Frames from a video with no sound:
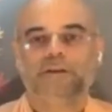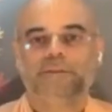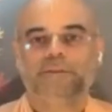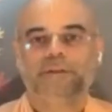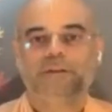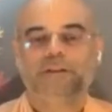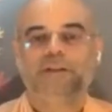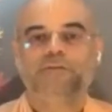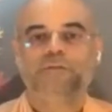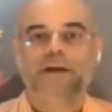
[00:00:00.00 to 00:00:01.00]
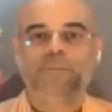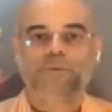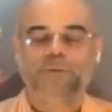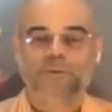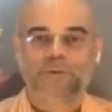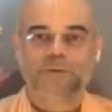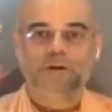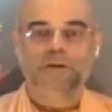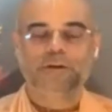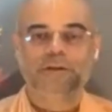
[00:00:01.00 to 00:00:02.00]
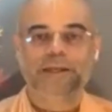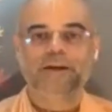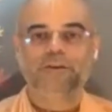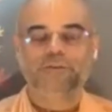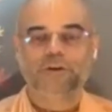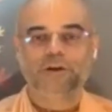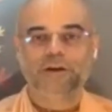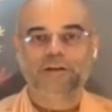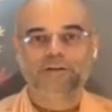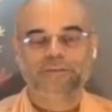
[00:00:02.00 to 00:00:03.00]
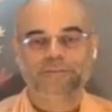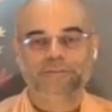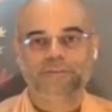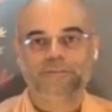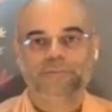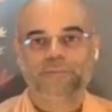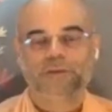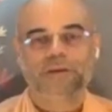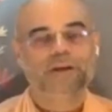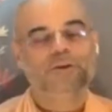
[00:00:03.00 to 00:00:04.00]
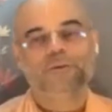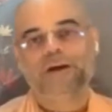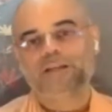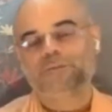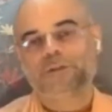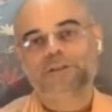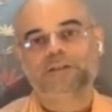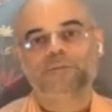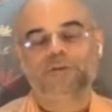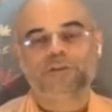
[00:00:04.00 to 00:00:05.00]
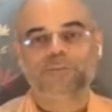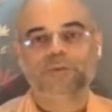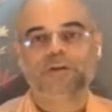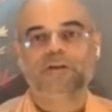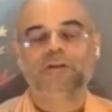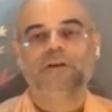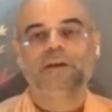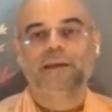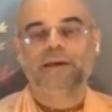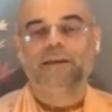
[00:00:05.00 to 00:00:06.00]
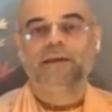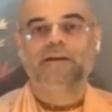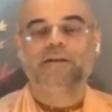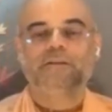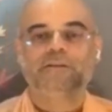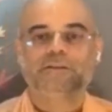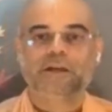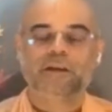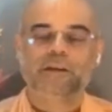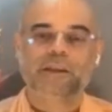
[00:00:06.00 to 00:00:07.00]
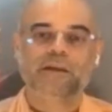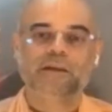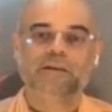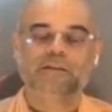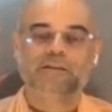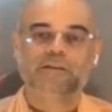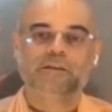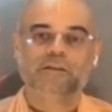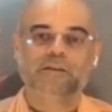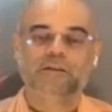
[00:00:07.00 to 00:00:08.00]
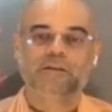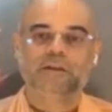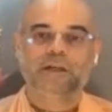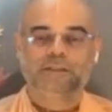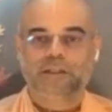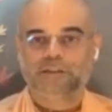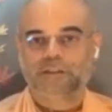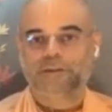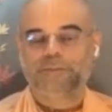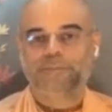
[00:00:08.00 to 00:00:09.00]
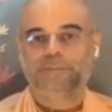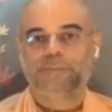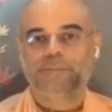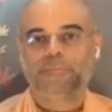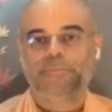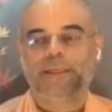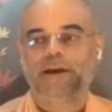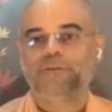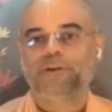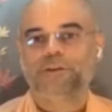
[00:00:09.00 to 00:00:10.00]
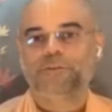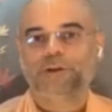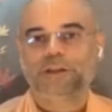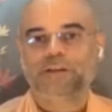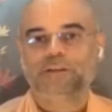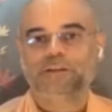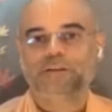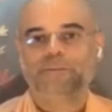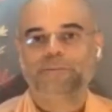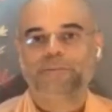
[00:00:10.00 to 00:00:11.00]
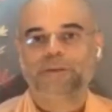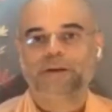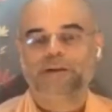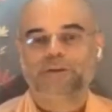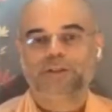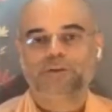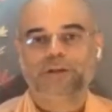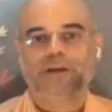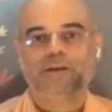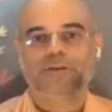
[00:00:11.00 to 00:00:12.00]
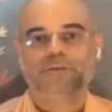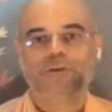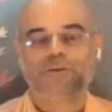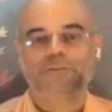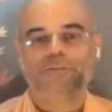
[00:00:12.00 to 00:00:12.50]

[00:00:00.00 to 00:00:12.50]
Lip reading: There's enough time to take a vow and can do as much as possible, hearing, chanting, etc. Our devotees has also taken a vow.